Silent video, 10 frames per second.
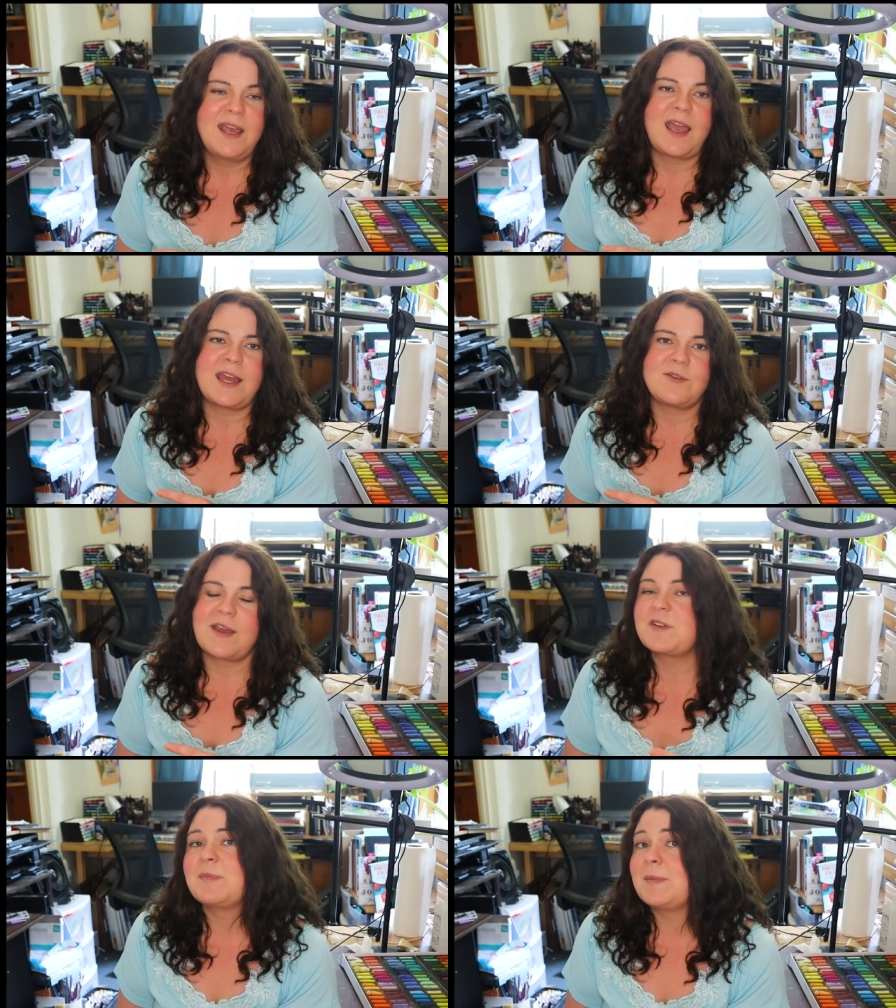and you
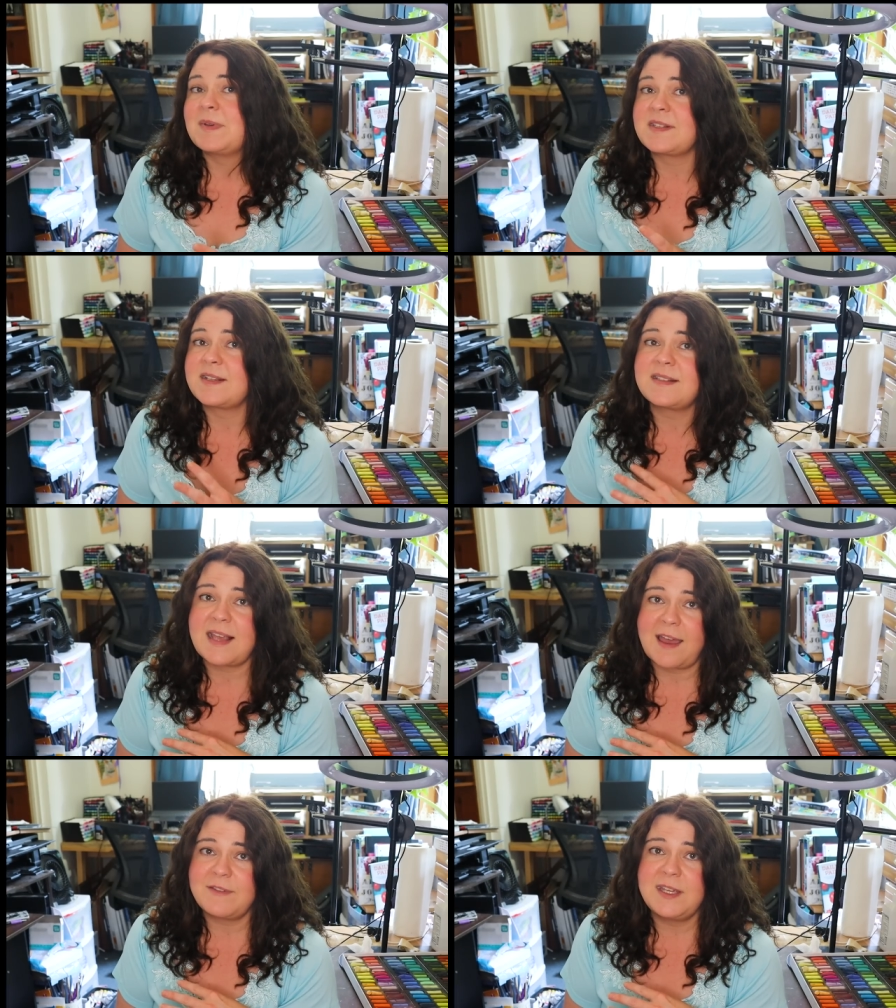have to be business
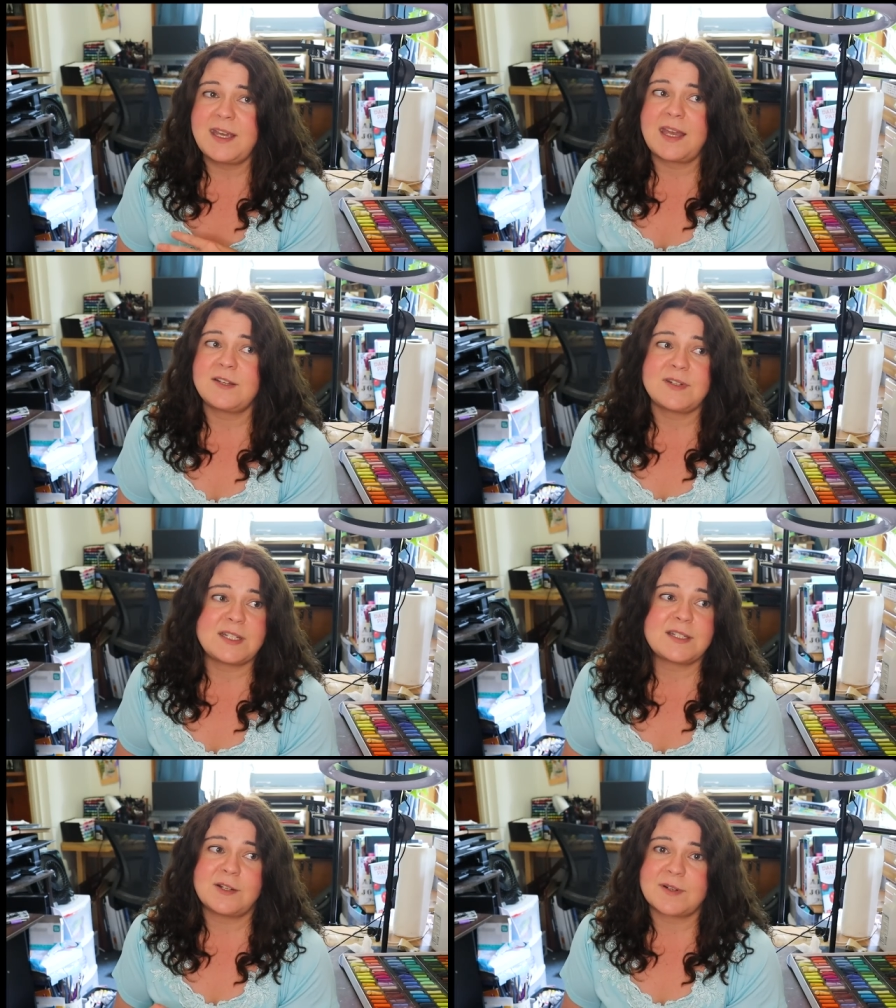savvy, and you
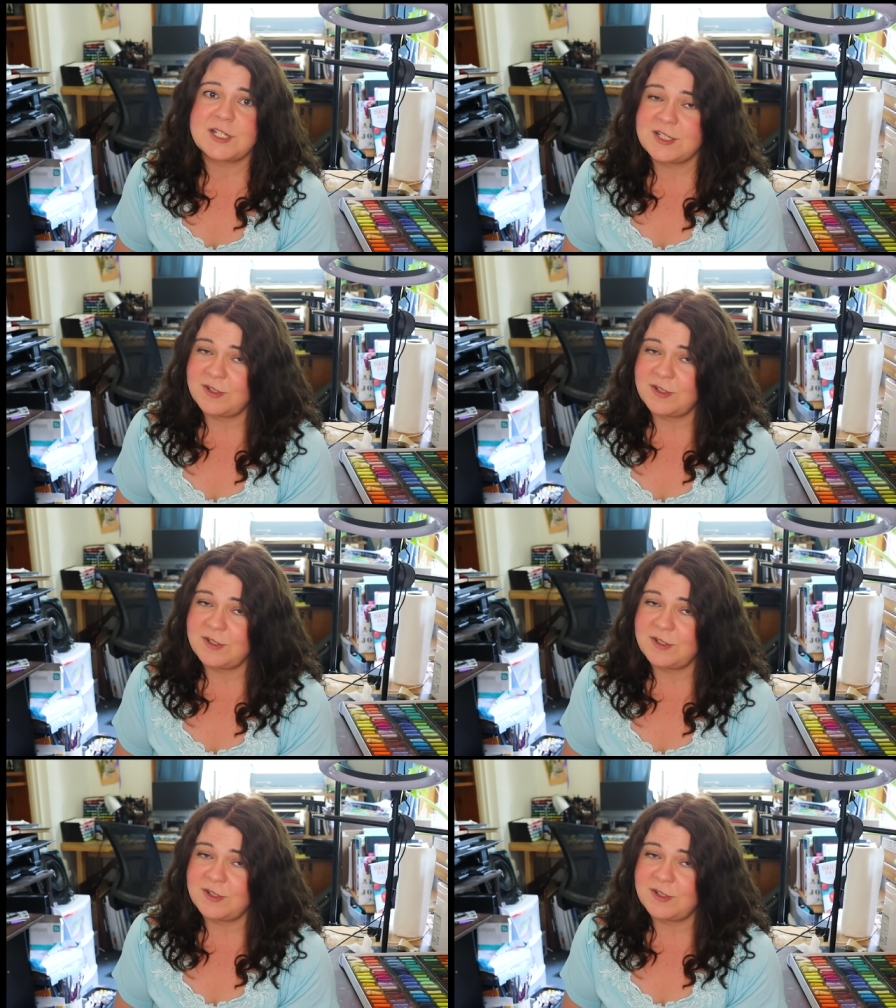need to know what you're